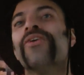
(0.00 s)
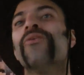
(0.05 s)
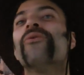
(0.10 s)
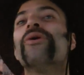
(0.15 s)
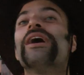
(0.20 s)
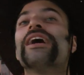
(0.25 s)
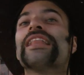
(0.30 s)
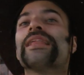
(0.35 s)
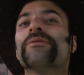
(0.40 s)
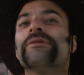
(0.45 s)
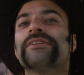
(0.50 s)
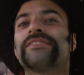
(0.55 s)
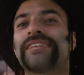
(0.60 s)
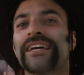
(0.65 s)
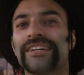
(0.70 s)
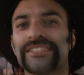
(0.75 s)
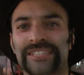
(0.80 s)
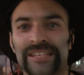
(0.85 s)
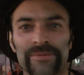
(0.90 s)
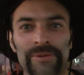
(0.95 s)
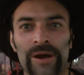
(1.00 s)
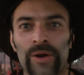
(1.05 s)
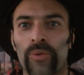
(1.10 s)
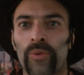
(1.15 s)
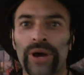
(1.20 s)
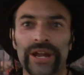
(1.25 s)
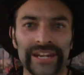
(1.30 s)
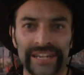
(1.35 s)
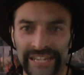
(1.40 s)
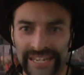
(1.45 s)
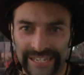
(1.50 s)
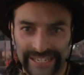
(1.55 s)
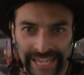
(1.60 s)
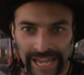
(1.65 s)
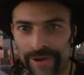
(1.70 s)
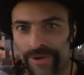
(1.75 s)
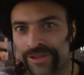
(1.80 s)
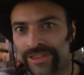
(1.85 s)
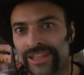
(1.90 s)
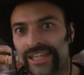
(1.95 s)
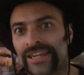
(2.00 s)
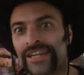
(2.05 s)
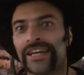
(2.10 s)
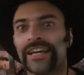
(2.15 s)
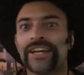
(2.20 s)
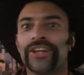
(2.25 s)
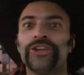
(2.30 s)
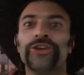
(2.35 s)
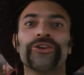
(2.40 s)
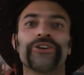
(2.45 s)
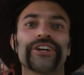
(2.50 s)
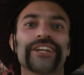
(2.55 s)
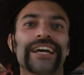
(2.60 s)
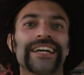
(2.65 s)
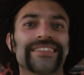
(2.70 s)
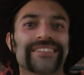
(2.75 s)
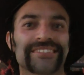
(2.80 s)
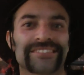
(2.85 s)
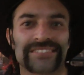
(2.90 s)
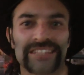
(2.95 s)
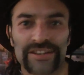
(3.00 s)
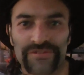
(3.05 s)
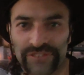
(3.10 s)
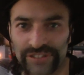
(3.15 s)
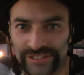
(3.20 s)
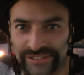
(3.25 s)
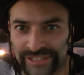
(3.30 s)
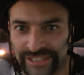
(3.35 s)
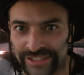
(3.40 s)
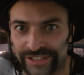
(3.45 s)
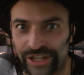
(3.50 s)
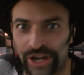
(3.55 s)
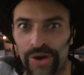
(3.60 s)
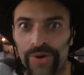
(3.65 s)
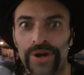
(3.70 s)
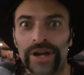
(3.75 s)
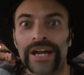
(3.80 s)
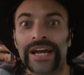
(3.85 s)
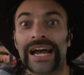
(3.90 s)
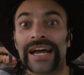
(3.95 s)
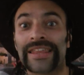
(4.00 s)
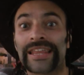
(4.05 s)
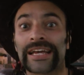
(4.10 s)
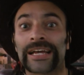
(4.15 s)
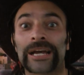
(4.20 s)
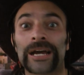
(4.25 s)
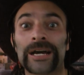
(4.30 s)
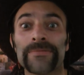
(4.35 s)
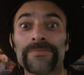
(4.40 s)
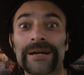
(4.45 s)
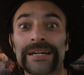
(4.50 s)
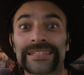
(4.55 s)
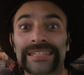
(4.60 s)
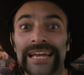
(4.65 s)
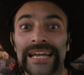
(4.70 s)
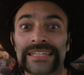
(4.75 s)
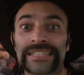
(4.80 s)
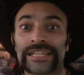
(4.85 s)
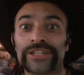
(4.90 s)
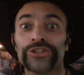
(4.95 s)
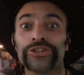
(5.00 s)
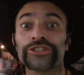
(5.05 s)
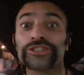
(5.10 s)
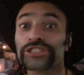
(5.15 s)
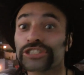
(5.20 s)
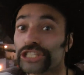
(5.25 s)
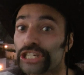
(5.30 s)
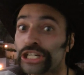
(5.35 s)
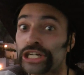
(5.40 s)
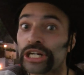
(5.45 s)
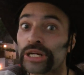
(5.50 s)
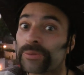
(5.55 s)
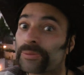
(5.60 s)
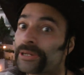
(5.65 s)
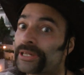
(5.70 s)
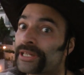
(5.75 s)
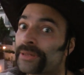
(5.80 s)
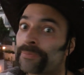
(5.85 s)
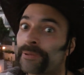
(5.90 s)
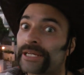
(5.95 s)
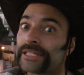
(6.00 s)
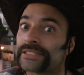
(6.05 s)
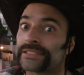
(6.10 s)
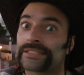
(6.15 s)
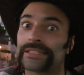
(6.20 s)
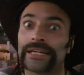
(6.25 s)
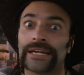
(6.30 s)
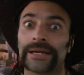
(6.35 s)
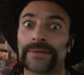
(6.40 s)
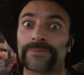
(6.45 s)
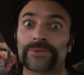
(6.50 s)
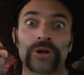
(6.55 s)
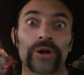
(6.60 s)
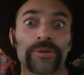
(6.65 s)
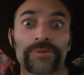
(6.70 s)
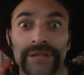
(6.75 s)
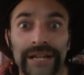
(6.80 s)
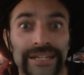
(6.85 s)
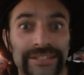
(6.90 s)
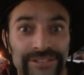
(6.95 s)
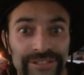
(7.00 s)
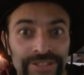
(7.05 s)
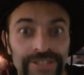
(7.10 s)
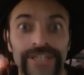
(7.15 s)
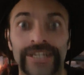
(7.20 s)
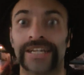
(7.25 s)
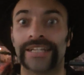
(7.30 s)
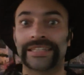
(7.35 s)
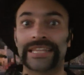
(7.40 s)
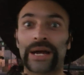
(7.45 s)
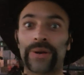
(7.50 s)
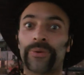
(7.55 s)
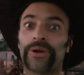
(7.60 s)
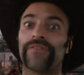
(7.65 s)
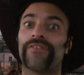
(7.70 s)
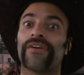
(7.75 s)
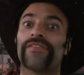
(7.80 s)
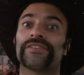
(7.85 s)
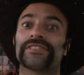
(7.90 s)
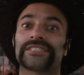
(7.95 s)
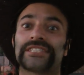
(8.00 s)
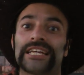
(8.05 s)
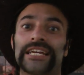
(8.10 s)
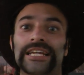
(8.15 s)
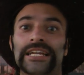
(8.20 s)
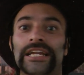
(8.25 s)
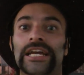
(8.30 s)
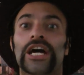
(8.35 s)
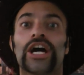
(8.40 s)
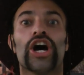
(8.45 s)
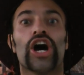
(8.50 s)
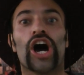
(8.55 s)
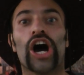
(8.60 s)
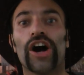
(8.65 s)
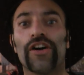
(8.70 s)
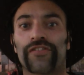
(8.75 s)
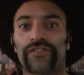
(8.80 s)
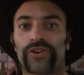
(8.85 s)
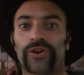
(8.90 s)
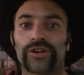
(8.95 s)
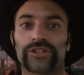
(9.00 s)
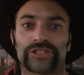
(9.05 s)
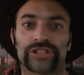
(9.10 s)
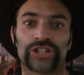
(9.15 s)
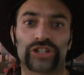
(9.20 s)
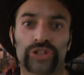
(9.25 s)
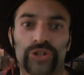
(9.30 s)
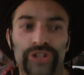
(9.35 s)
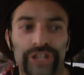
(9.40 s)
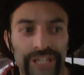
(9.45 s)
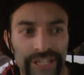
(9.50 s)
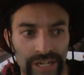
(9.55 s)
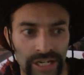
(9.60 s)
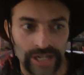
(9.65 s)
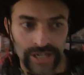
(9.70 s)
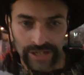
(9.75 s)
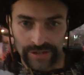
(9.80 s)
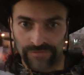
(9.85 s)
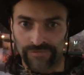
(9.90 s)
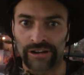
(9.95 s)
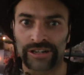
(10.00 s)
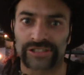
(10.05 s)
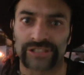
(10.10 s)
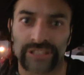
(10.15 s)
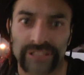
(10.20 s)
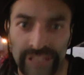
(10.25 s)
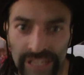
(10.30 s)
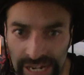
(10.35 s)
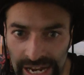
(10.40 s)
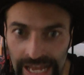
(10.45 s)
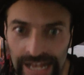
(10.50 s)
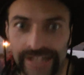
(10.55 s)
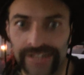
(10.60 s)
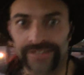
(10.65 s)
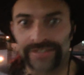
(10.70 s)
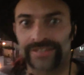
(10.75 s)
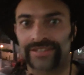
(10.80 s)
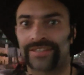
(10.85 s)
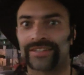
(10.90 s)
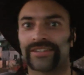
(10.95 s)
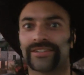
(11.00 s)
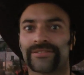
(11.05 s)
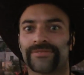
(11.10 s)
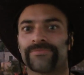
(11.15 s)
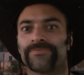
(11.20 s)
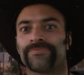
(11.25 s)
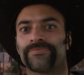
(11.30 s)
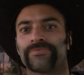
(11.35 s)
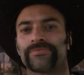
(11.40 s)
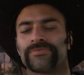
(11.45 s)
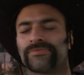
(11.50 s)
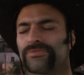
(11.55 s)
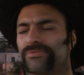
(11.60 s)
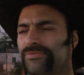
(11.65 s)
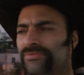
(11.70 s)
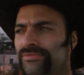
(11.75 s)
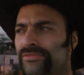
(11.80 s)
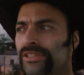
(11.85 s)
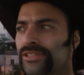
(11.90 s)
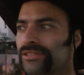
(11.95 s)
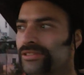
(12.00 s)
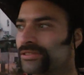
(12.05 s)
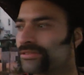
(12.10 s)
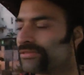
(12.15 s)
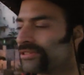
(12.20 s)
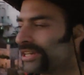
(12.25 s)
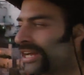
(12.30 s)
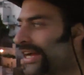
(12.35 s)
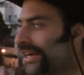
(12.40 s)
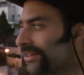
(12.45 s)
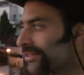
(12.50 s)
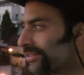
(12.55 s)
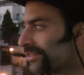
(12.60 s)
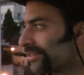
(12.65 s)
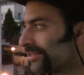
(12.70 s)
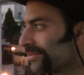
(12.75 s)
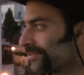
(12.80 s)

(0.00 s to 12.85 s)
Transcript: Well, let me tell you something about wedding a gay with it. You can head to San Francisco and then come back to Hayes, and you'll still be the best damn dorm counselor that we've ever seen. Of course, including Russin Nanels. Russin Nanels.